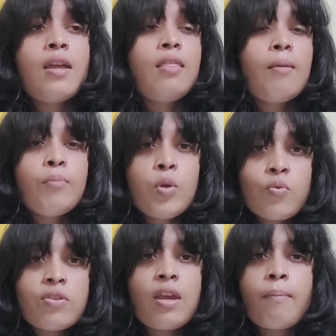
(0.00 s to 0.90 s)
The
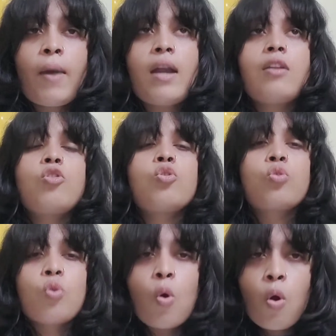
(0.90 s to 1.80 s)
music part is
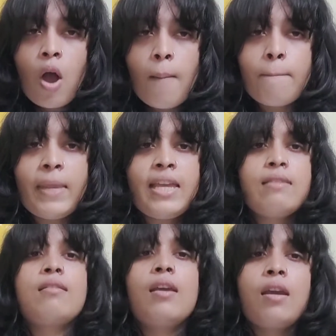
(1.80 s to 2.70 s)
so
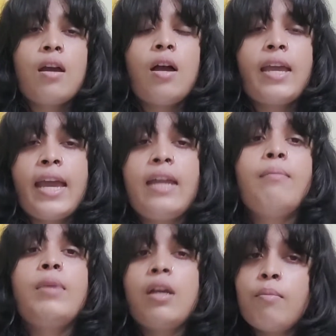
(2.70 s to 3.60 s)
amazing.
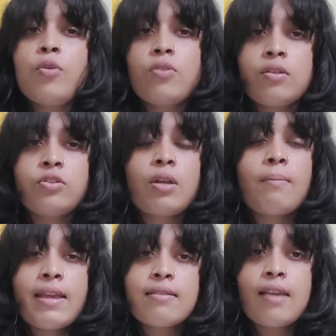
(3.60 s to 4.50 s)
Again, being a musician
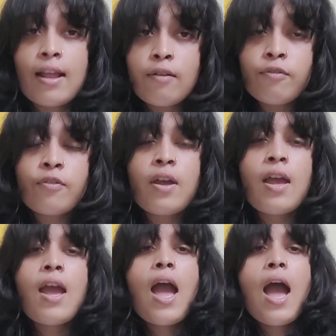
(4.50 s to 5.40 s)
myself,
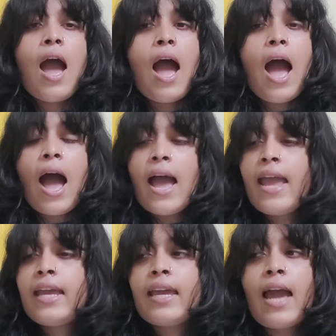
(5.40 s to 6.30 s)

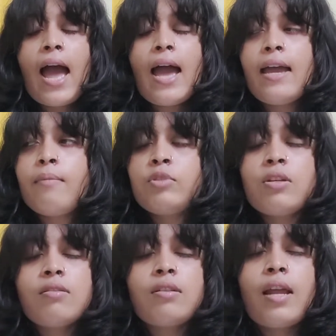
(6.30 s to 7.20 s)
I'm
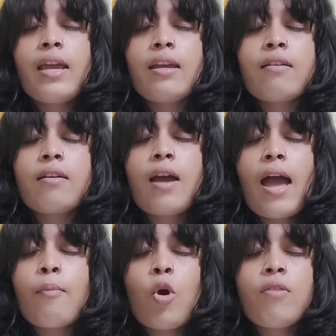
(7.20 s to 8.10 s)

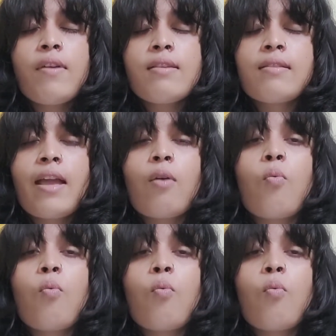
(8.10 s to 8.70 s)
always like,